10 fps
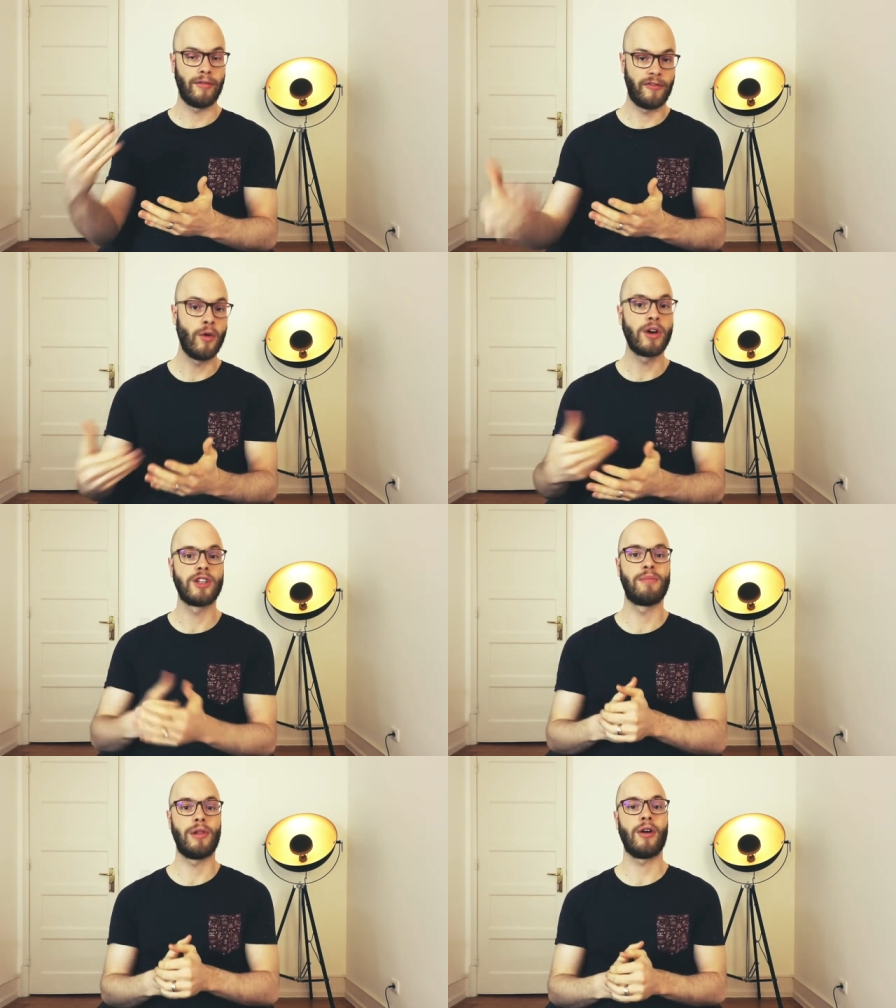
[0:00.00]
focus
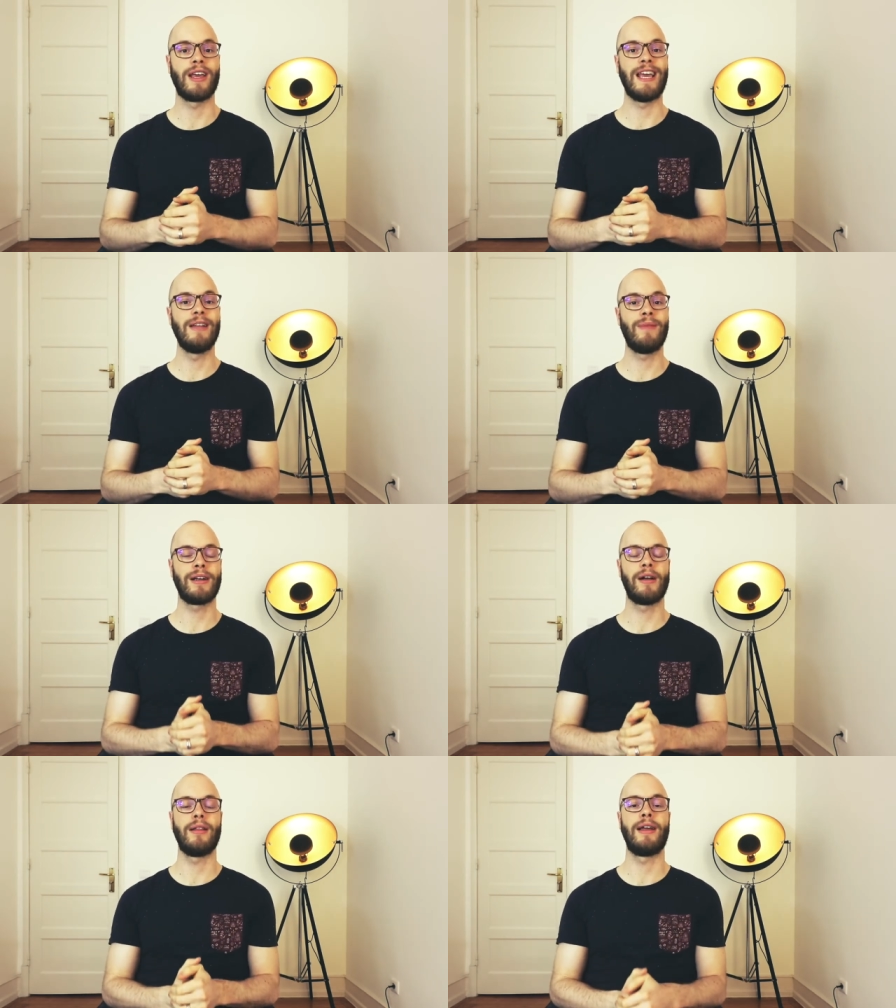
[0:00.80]
block in my
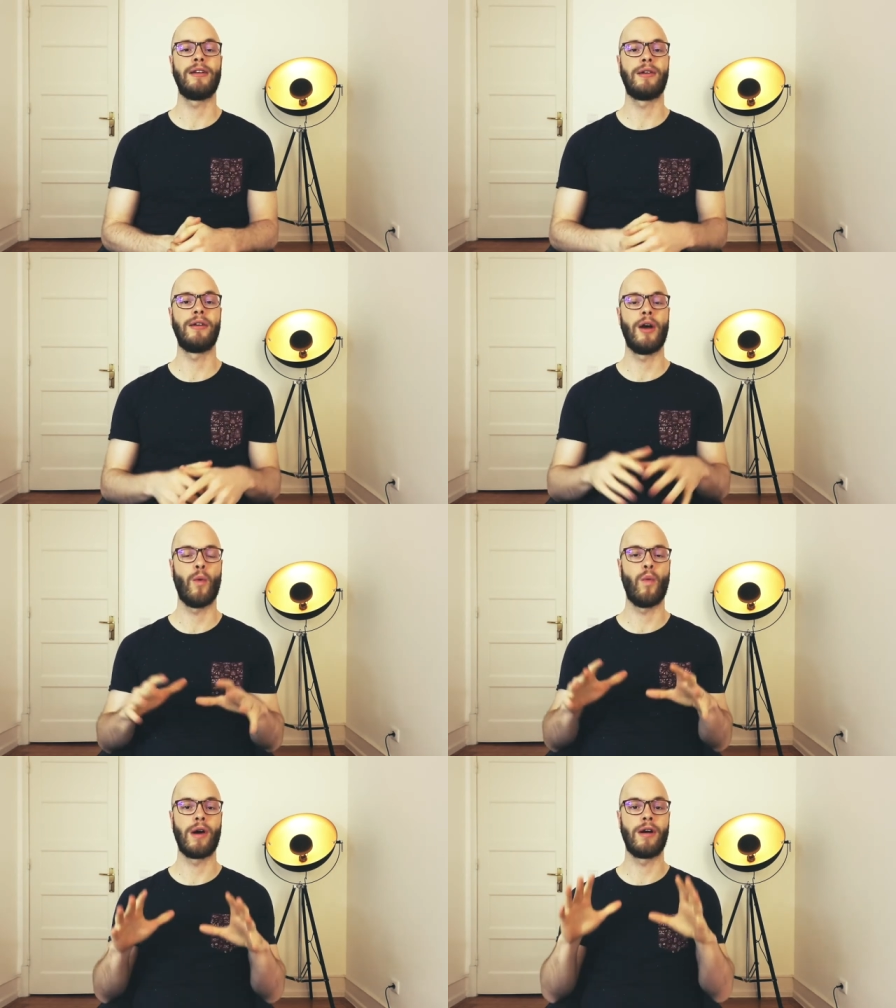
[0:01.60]
calendar
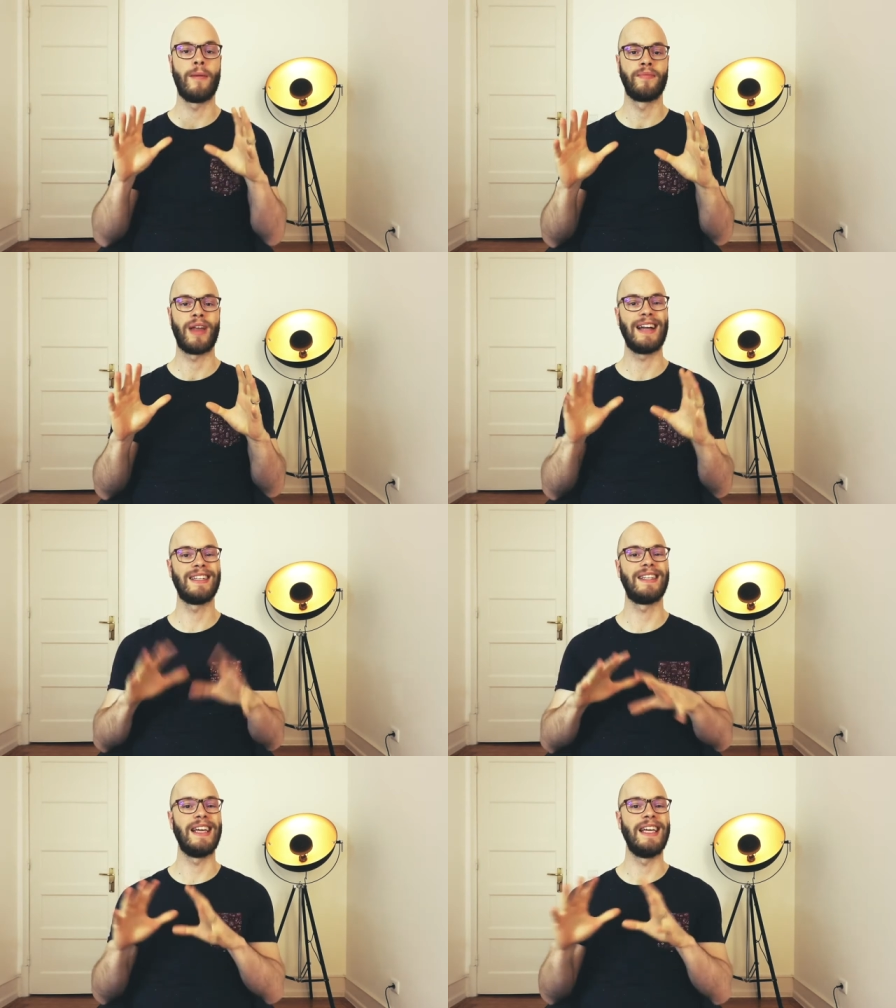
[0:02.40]
where I
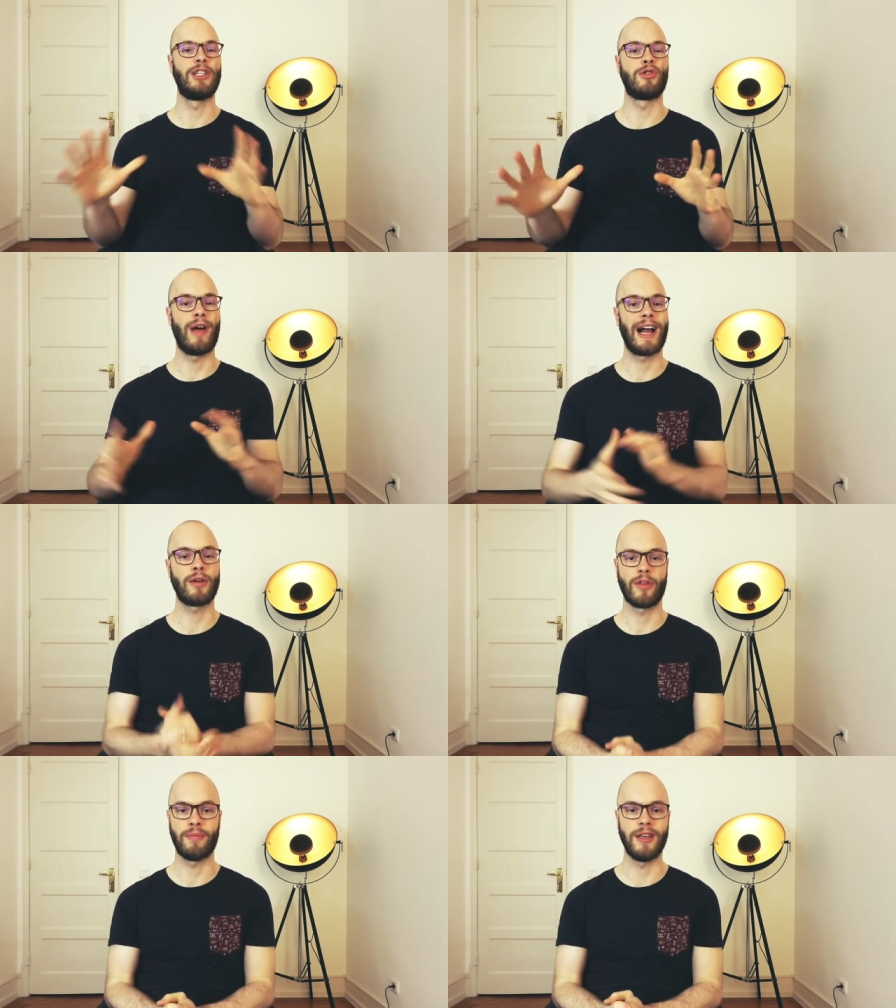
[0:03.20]
just interact
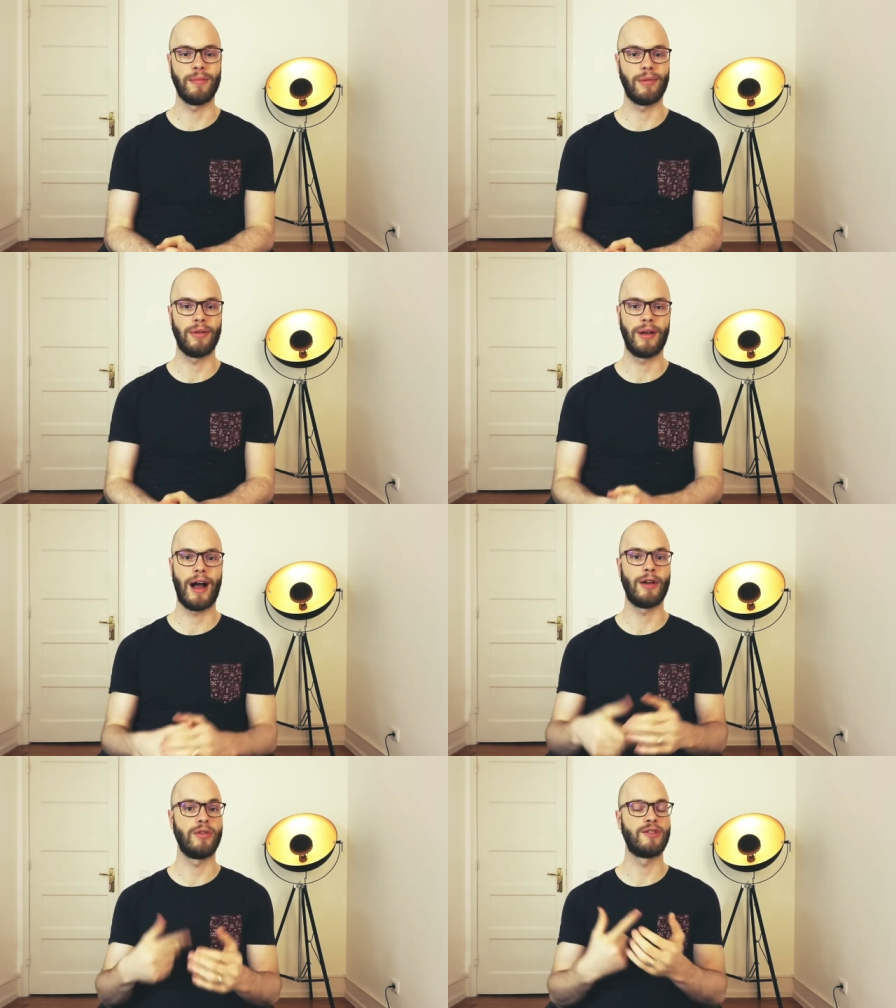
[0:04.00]
with people. I
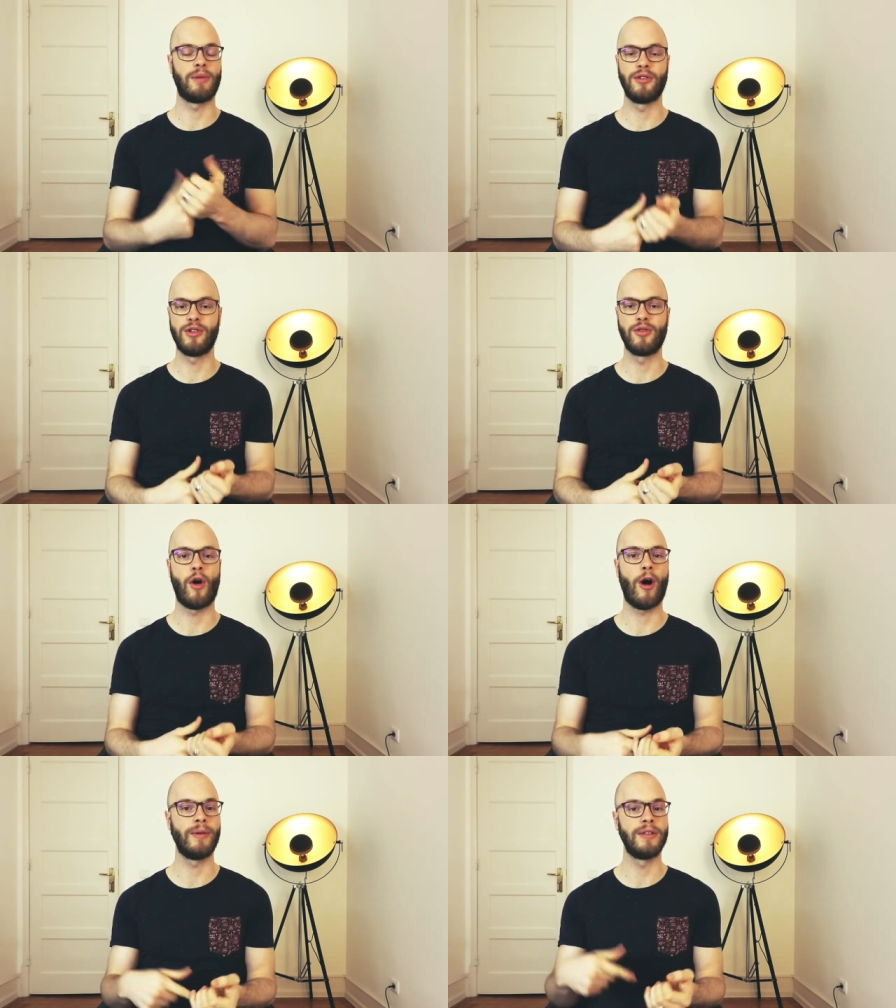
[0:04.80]
respond to
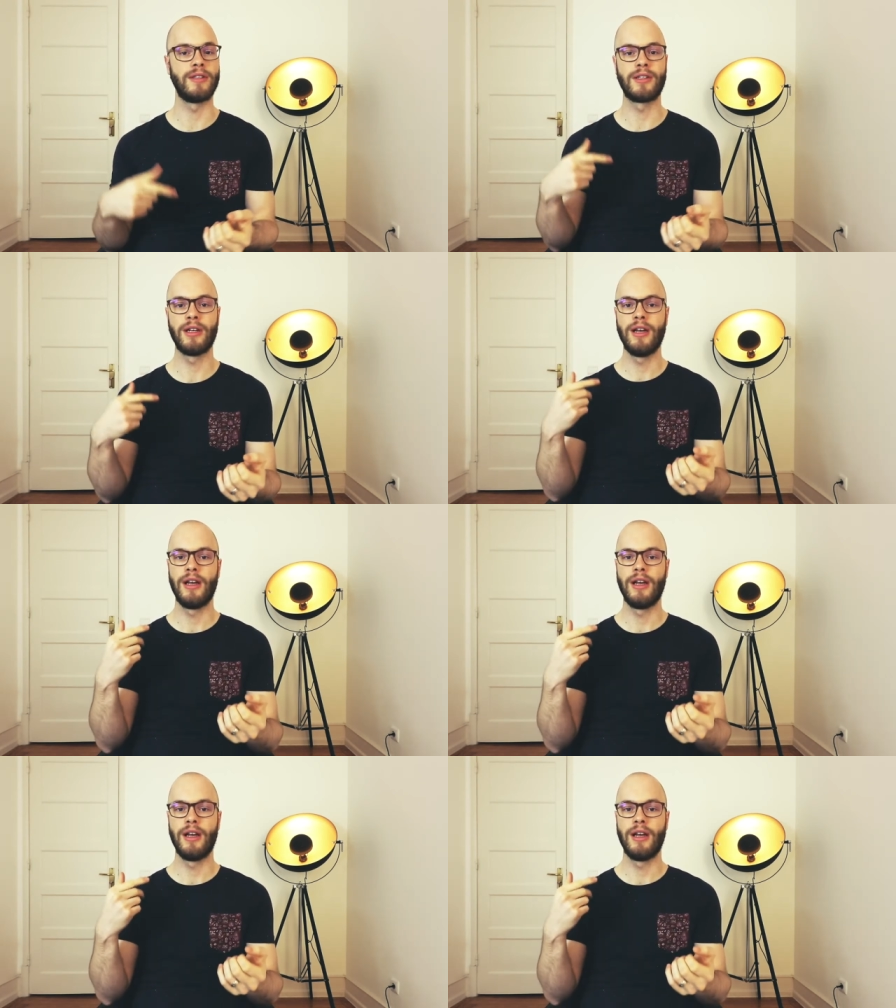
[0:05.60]
comments.